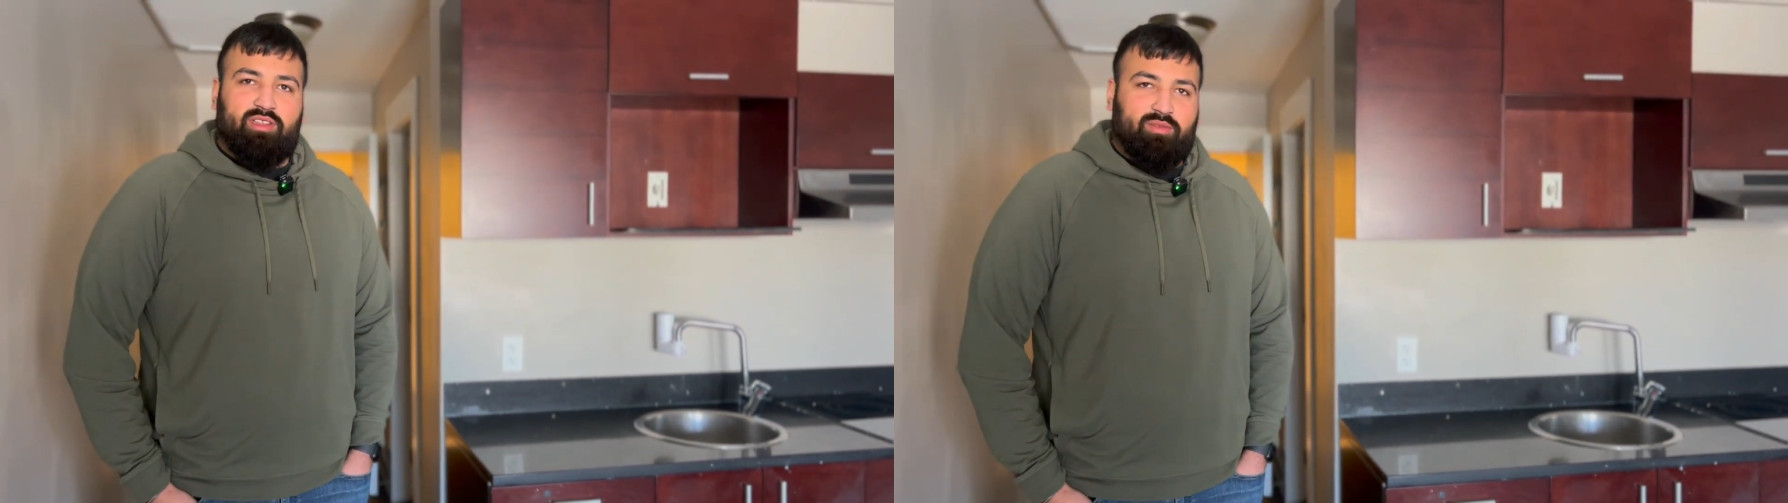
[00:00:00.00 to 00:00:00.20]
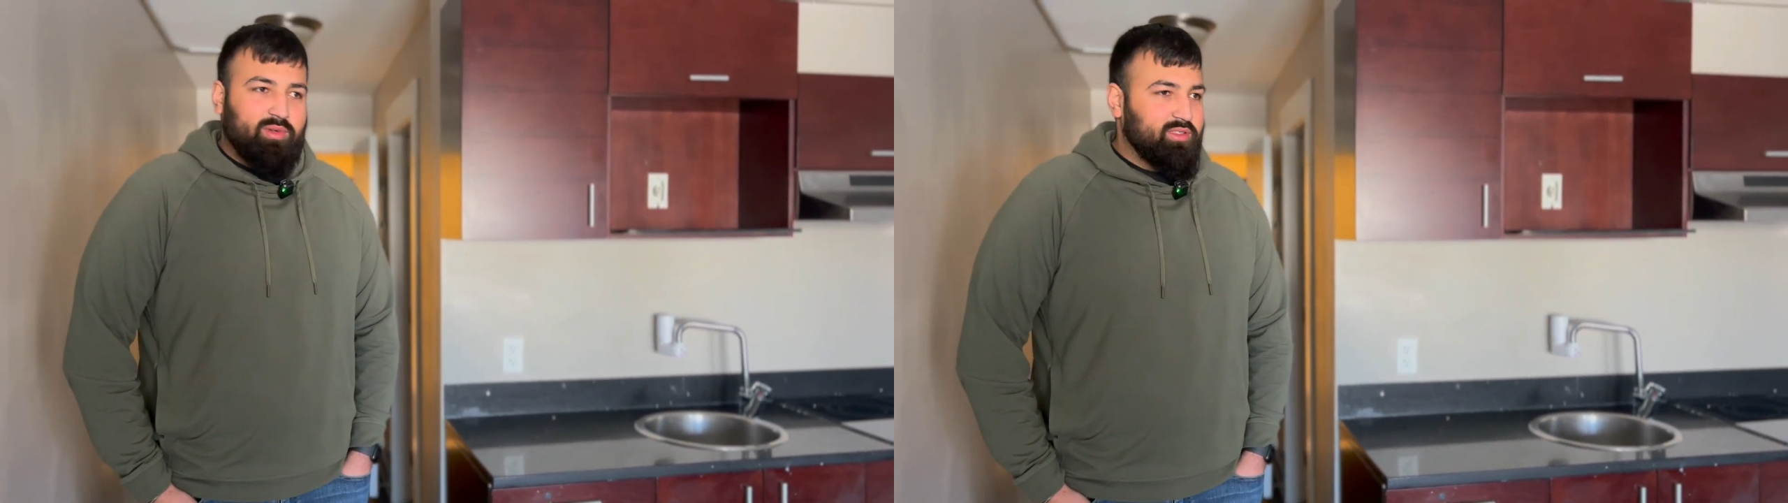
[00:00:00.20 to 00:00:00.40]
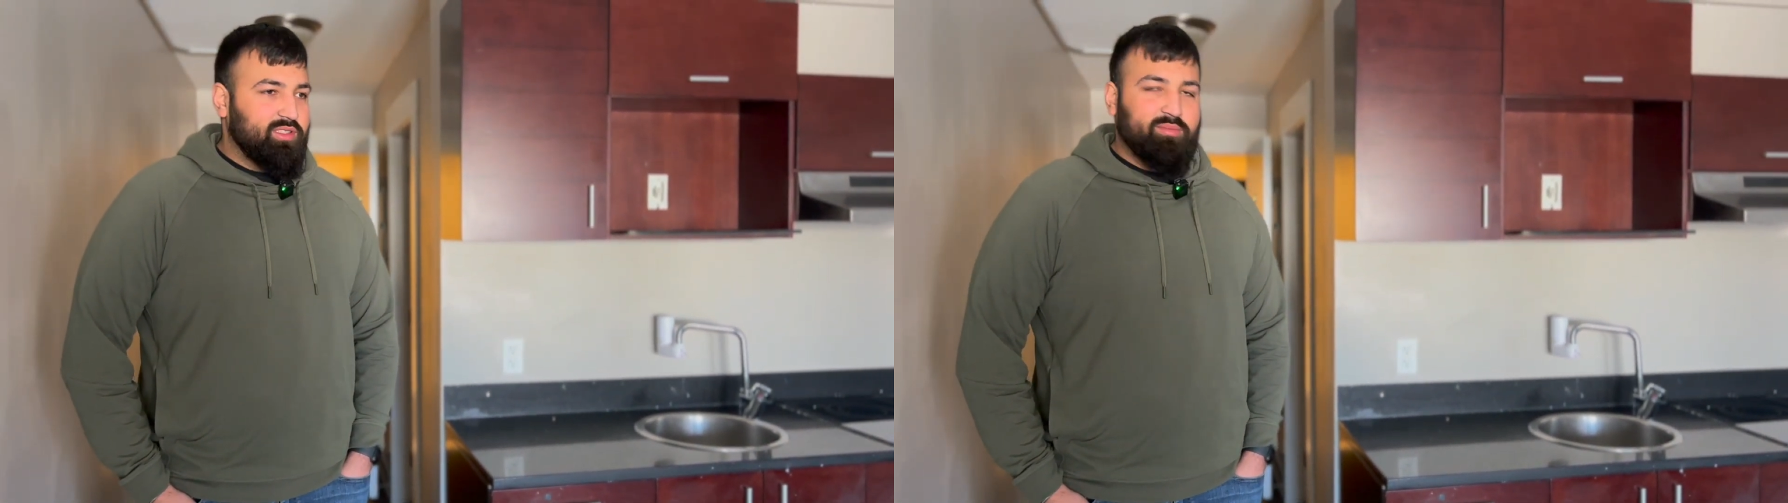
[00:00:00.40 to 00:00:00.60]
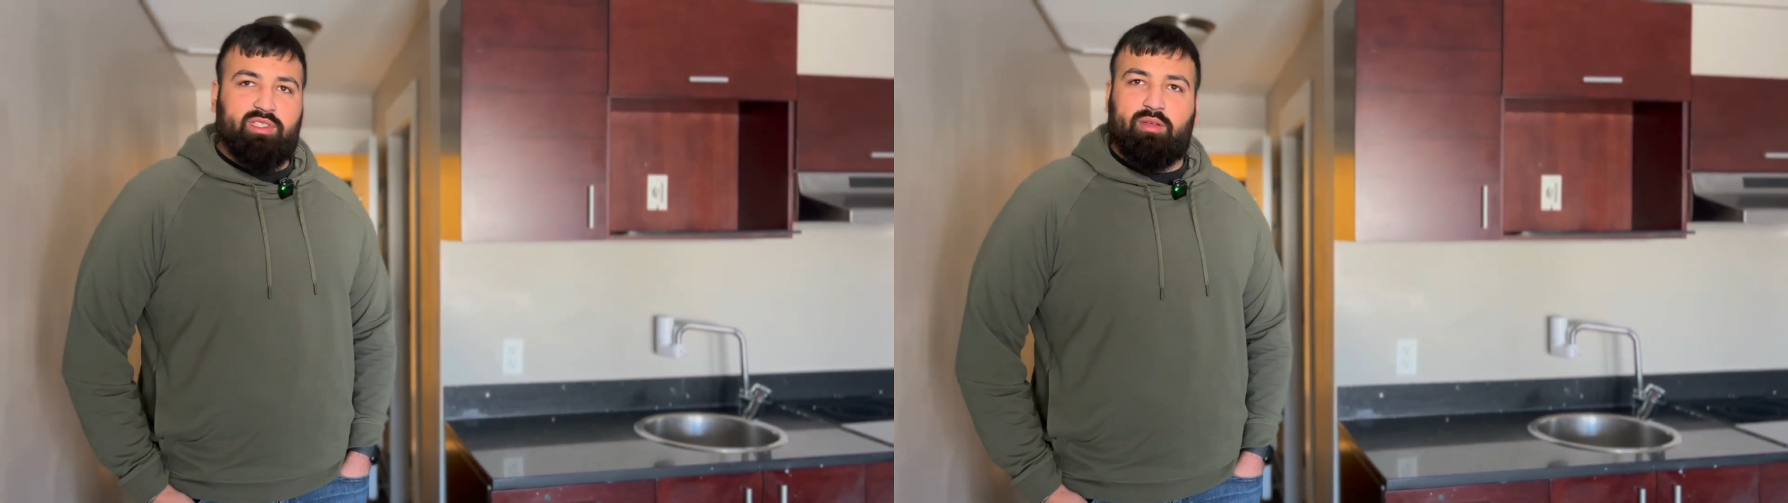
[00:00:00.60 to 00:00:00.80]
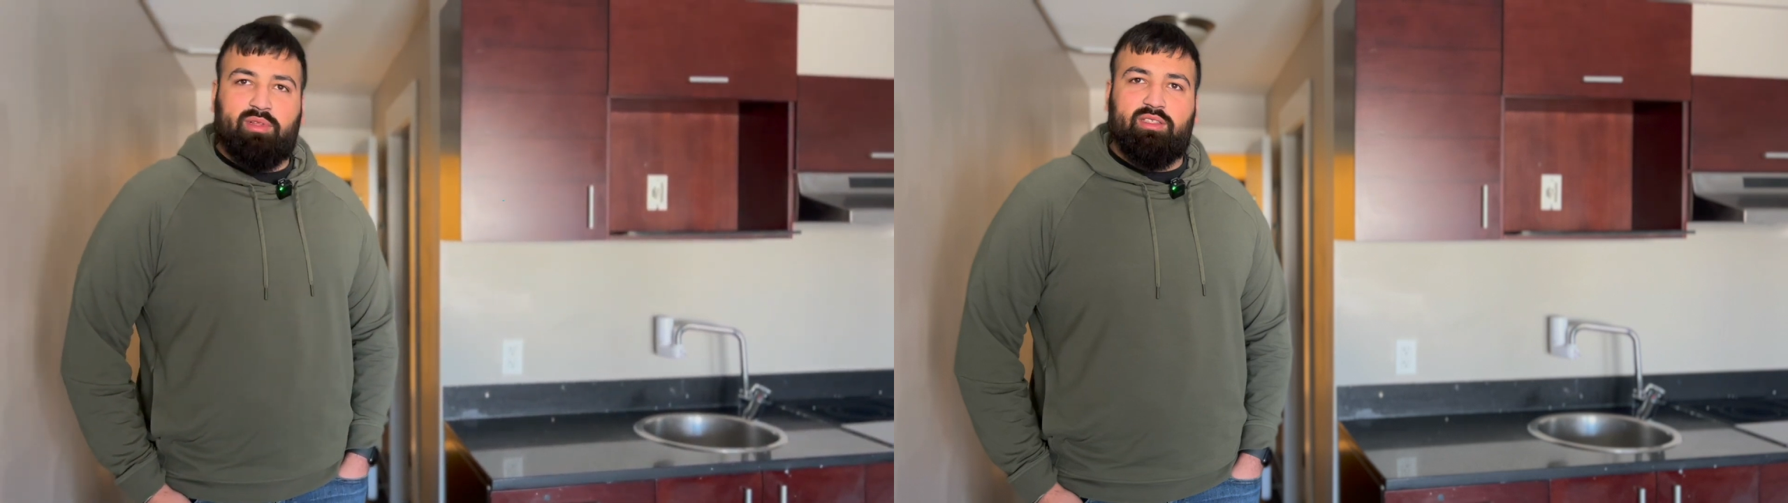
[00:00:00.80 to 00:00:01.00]
there was some
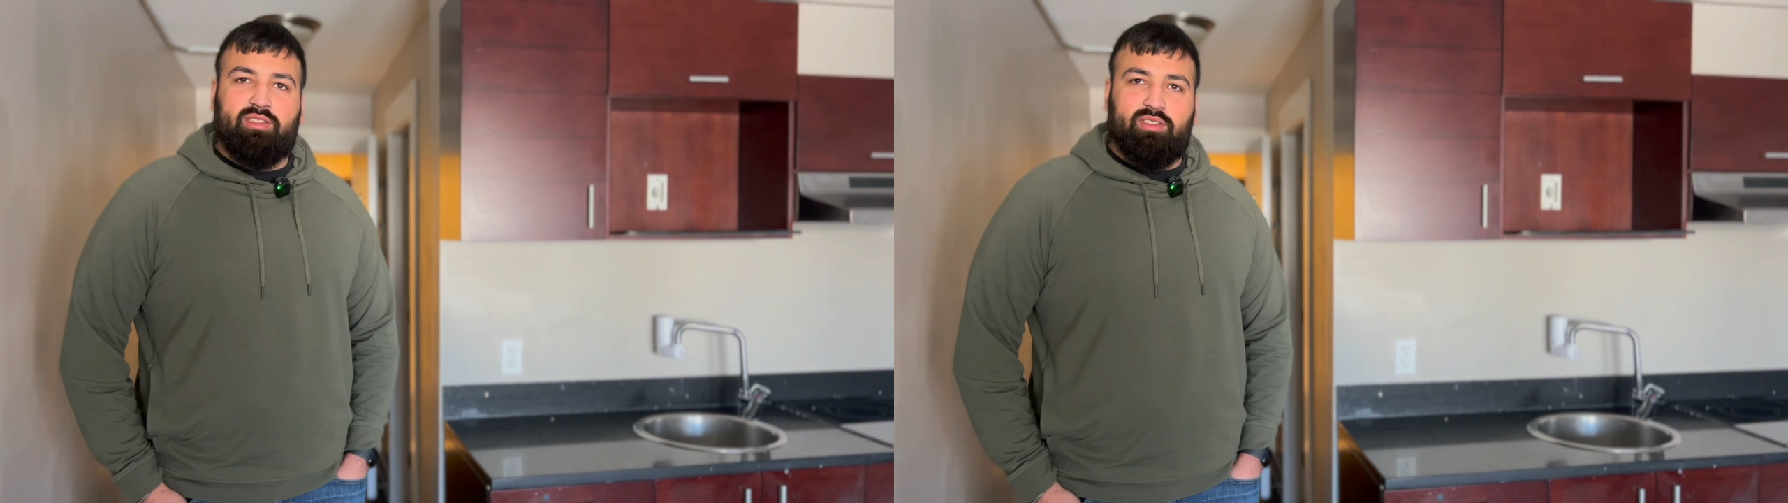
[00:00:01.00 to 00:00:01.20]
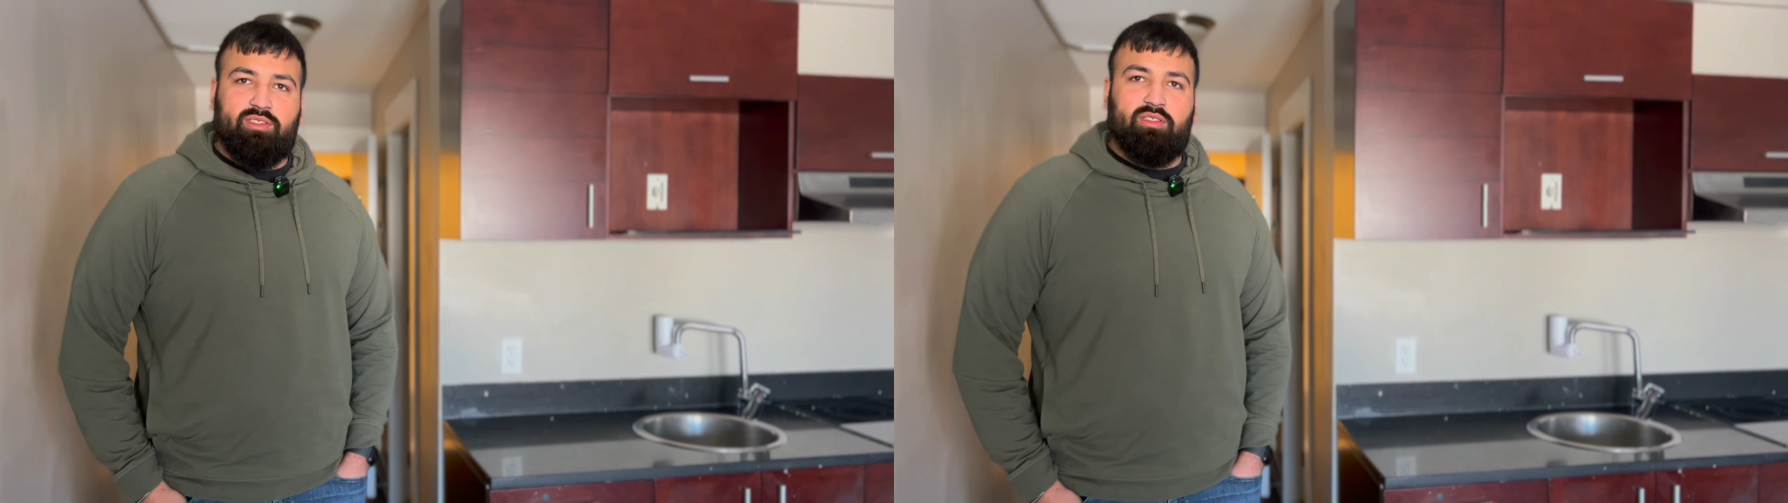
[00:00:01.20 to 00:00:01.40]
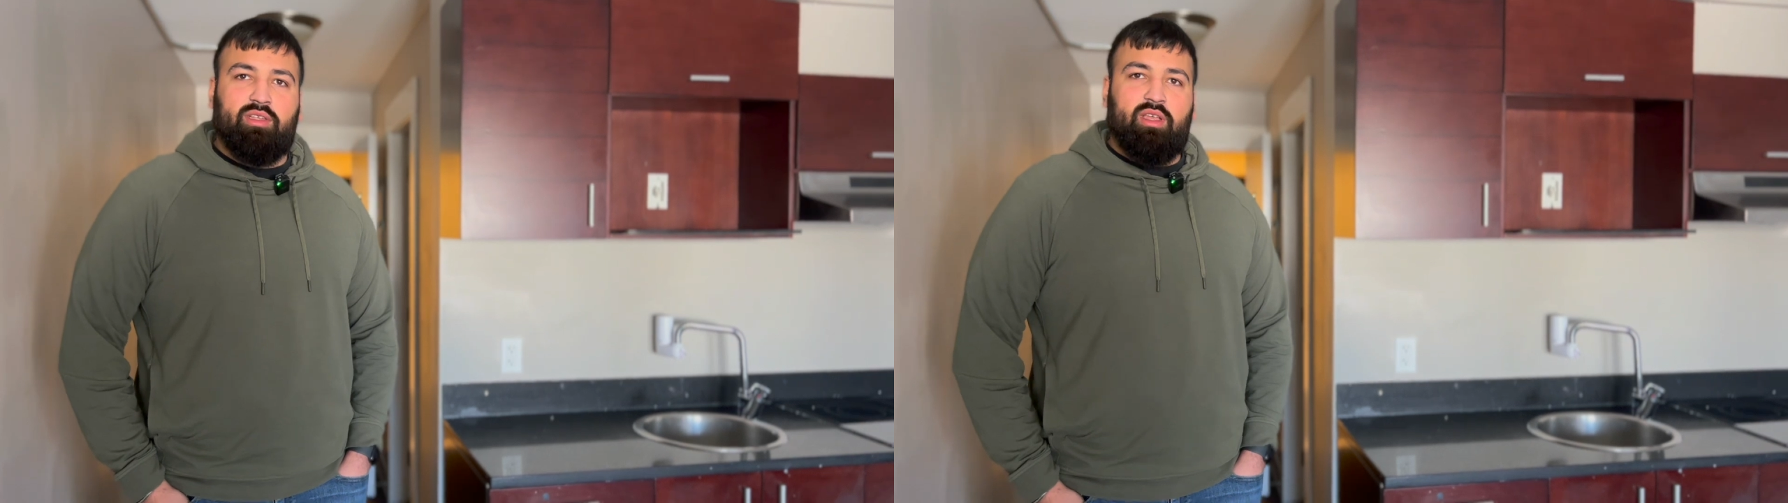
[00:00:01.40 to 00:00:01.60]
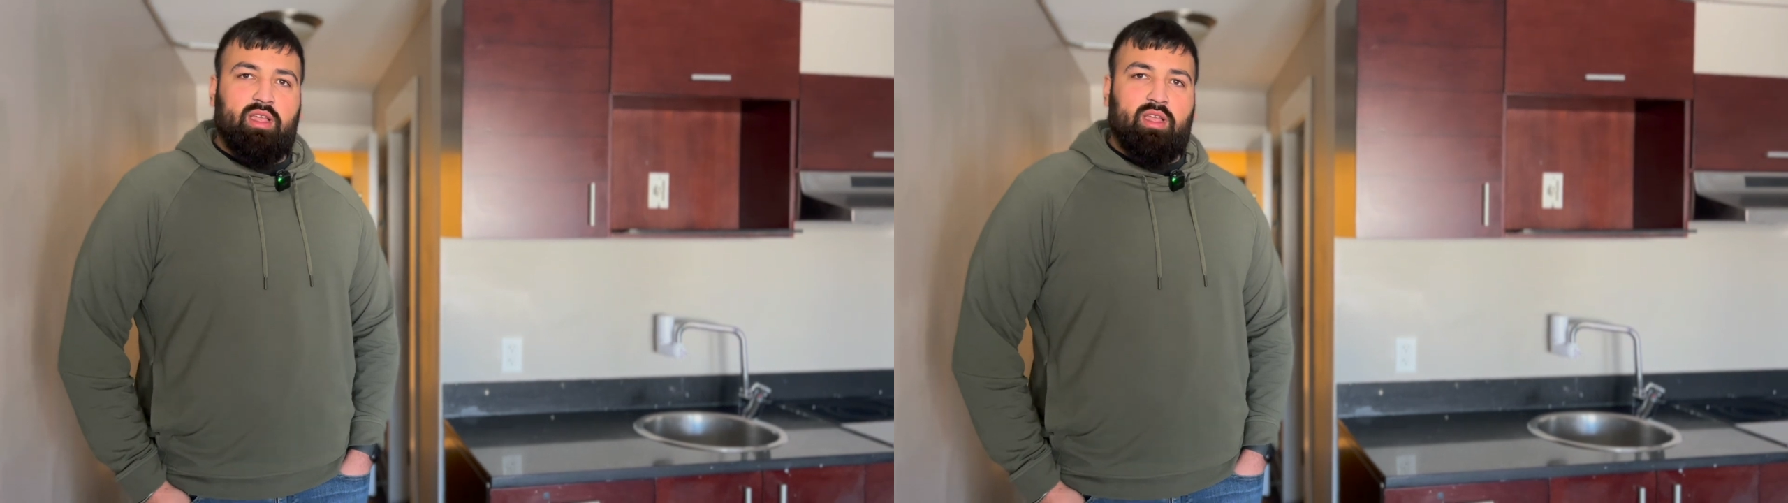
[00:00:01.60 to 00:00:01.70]
stabilization,